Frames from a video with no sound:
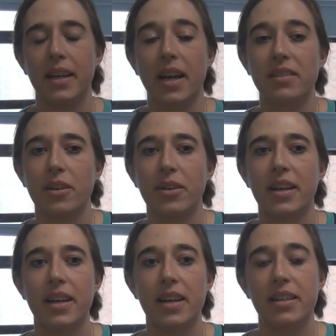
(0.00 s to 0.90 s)
Yeah, so
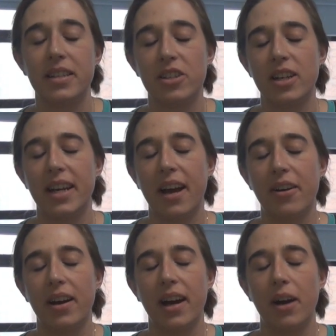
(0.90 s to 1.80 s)
additionally
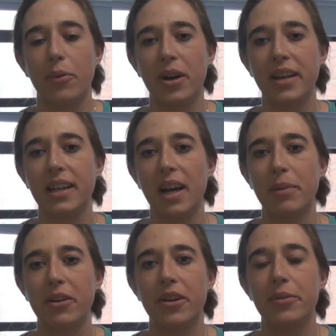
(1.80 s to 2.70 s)
our work in
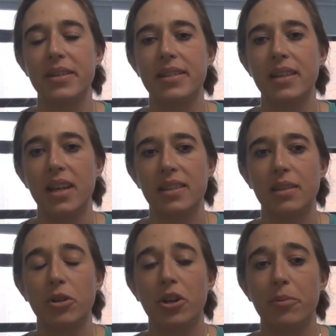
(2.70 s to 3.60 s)
Liberia was
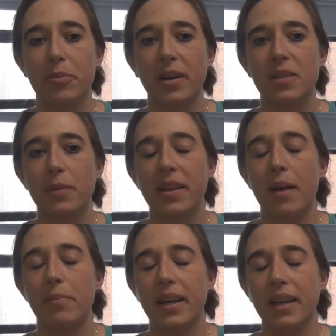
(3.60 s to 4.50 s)
somewhat compromised by
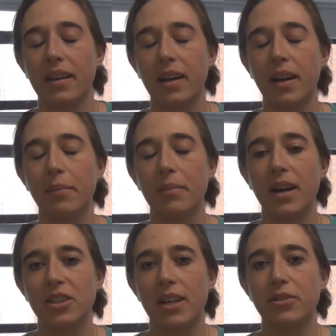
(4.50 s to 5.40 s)
there being
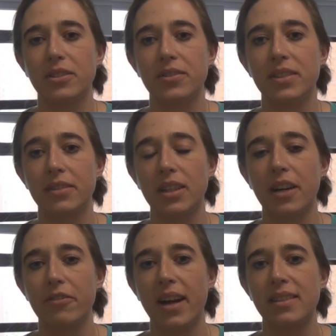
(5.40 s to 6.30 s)
large levels of civil
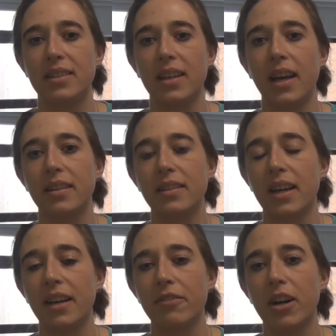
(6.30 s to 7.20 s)
unrest
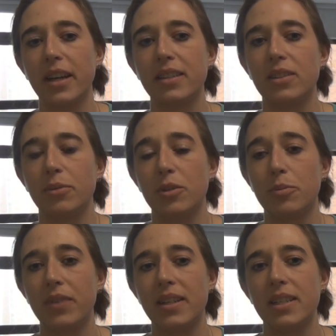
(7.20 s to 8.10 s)
and riots, which
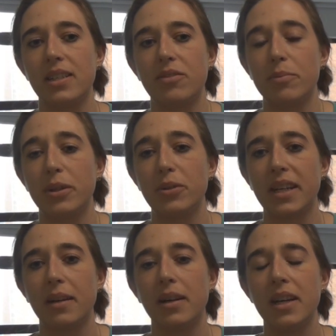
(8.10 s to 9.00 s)
prevented us from
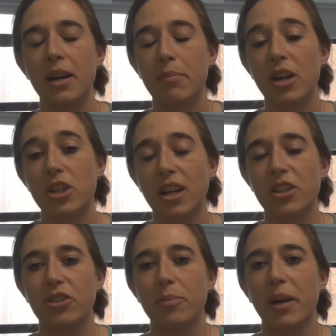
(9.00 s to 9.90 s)
building a much
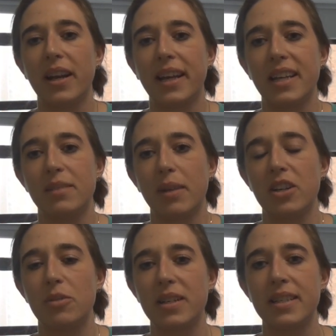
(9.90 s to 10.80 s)
larger Ebola case
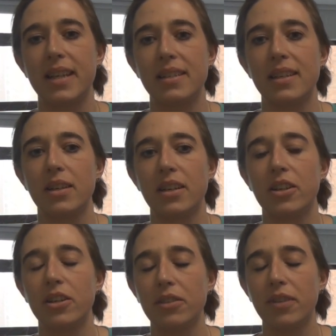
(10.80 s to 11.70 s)
management centre that
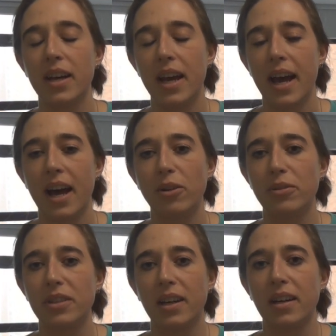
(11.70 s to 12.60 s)
could have
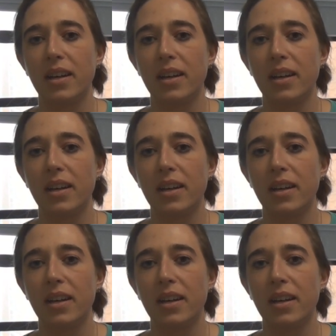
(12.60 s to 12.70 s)
held